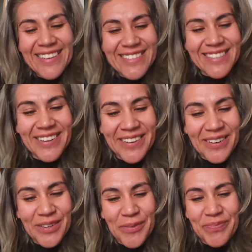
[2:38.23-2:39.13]

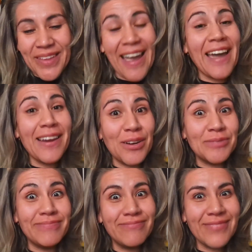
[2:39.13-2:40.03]
So yeah, I
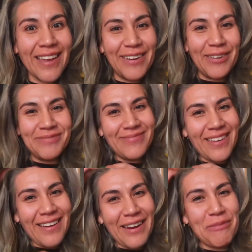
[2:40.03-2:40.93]
know.
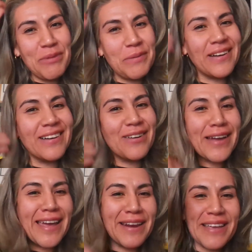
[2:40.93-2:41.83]
A lot of people are gonna go
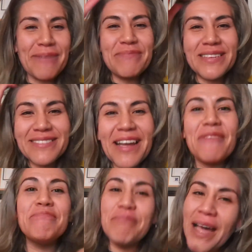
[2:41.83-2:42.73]
ahead and get pissed
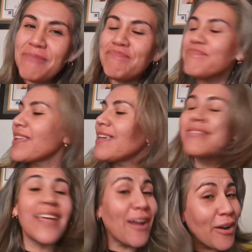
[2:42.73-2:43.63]
off, but
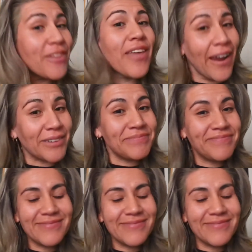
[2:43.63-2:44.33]
they are there.